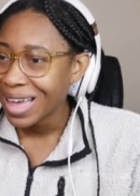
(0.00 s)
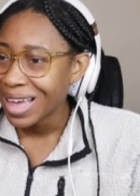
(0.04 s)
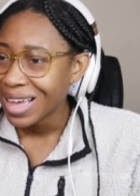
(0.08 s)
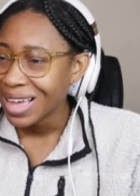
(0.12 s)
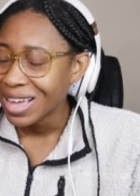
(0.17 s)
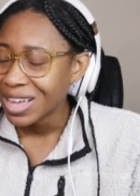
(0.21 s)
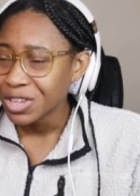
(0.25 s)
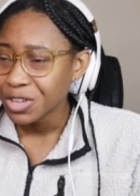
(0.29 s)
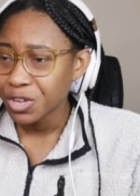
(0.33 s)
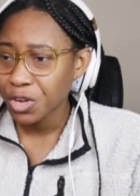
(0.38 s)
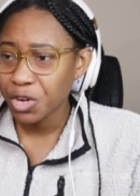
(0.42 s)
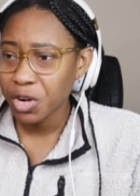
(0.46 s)

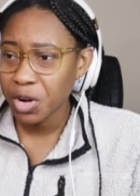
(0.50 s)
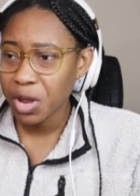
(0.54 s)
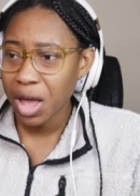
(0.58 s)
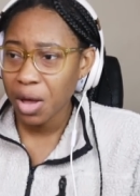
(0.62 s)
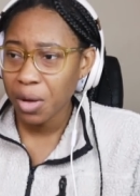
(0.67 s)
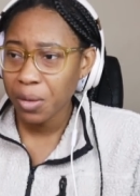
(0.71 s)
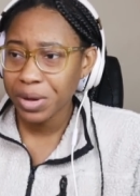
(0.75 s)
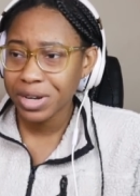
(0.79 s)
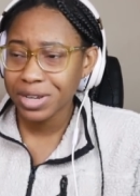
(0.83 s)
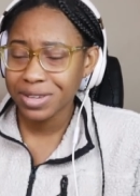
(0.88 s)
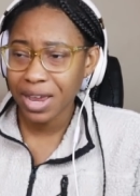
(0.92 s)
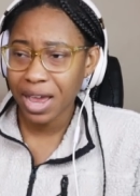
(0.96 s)
So you know how
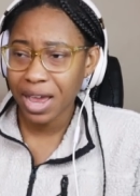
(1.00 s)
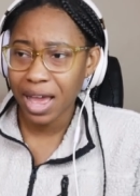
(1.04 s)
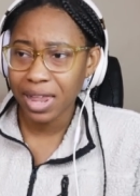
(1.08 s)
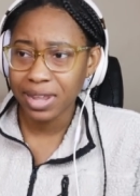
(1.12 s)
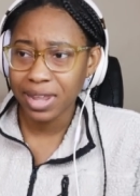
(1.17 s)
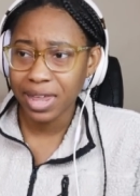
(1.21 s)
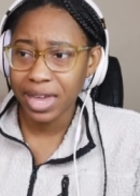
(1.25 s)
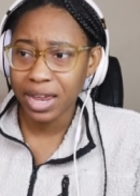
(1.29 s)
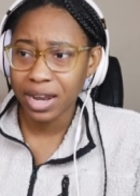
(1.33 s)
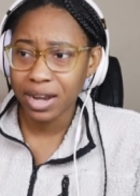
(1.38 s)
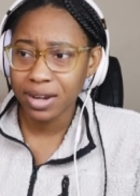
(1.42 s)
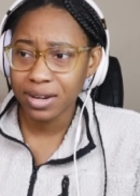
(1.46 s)
in
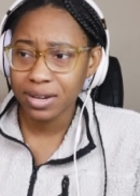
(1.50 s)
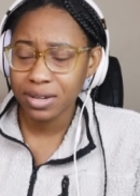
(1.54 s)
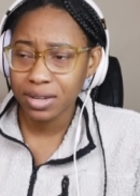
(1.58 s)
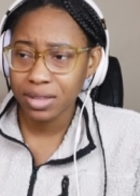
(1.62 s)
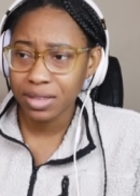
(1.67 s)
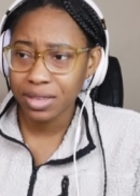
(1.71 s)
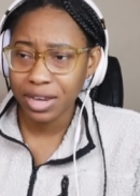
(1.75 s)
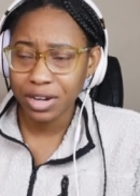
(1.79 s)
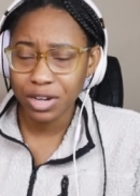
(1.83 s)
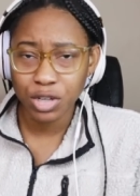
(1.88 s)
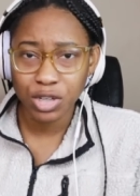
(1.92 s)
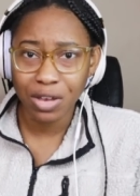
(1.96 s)
Thailand
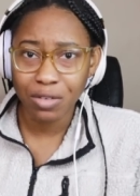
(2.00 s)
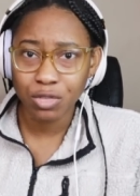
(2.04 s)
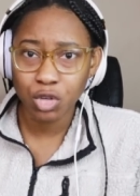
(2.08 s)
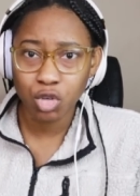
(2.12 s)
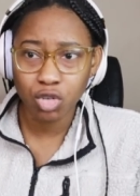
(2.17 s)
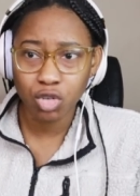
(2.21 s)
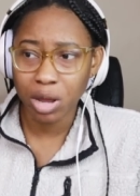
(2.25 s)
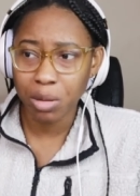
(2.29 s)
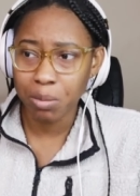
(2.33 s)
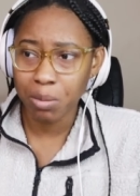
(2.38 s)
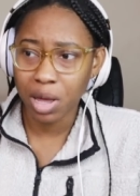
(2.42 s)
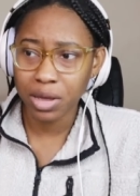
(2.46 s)
they just have
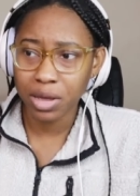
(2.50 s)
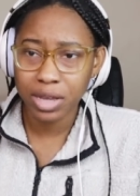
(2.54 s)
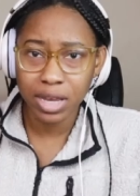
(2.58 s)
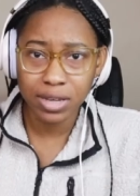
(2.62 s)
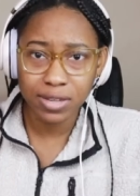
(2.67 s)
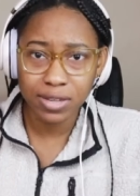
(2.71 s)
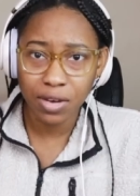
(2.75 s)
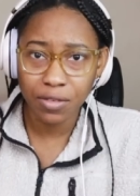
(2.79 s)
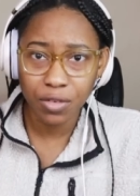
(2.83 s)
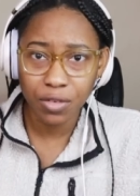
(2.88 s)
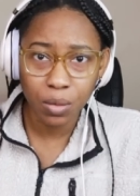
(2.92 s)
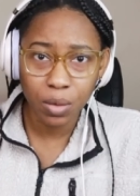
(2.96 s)
stray monkeys has
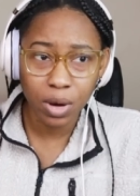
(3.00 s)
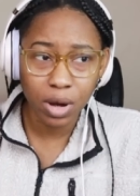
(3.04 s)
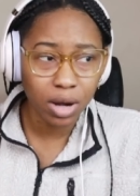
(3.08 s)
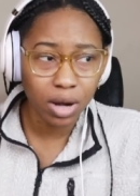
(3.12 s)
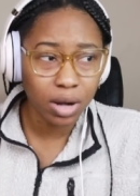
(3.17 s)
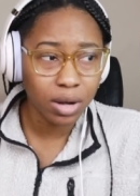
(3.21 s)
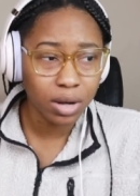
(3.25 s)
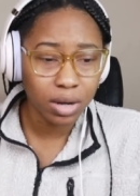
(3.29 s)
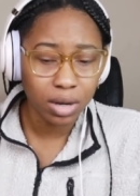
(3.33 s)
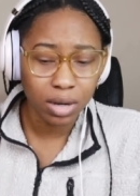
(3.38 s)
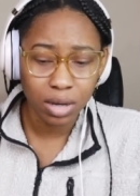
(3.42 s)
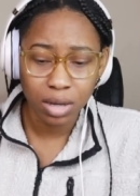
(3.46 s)
everywhere? Arrived. It
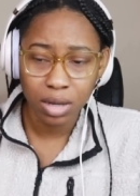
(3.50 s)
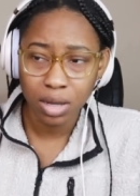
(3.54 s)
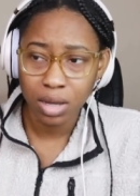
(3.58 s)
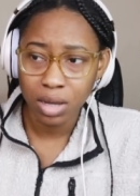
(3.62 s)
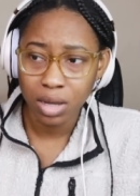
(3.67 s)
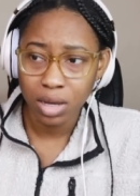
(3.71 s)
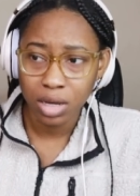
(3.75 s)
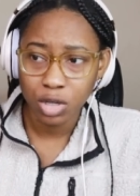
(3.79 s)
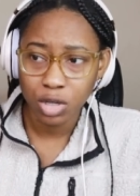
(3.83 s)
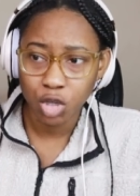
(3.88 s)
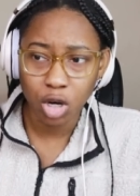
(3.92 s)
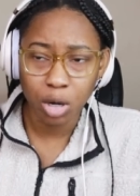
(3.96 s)
looks
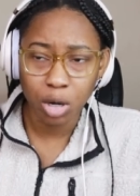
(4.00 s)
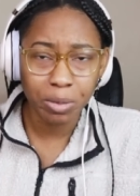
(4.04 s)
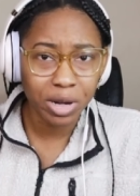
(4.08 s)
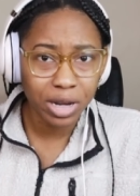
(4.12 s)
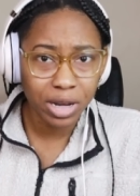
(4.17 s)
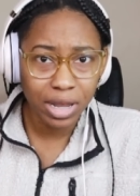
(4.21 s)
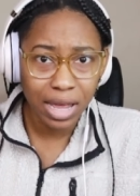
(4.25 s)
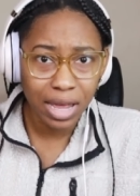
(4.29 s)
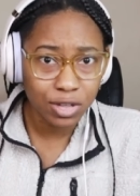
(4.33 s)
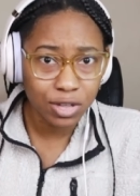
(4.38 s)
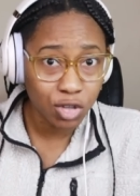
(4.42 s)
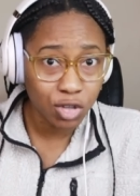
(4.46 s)
amazing. Germany
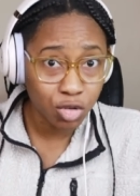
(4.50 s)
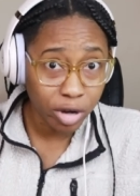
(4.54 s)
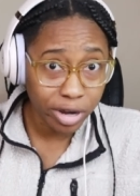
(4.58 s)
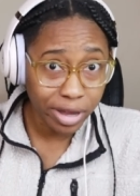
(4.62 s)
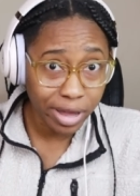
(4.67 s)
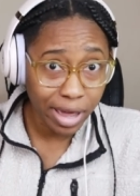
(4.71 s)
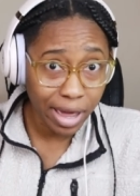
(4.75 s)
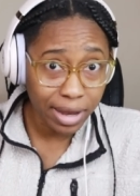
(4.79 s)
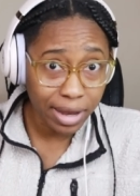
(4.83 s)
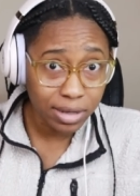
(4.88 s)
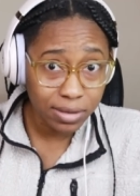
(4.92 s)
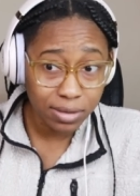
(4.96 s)
has stray
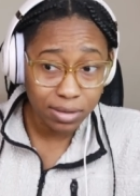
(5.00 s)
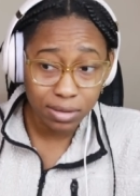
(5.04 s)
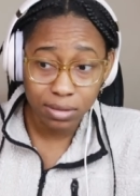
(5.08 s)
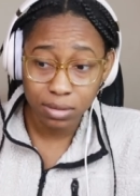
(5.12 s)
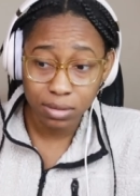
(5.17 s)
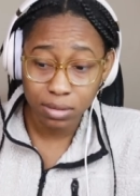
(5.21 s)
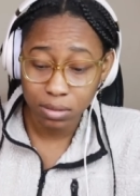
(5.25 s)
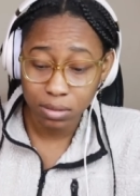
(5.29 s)
cats.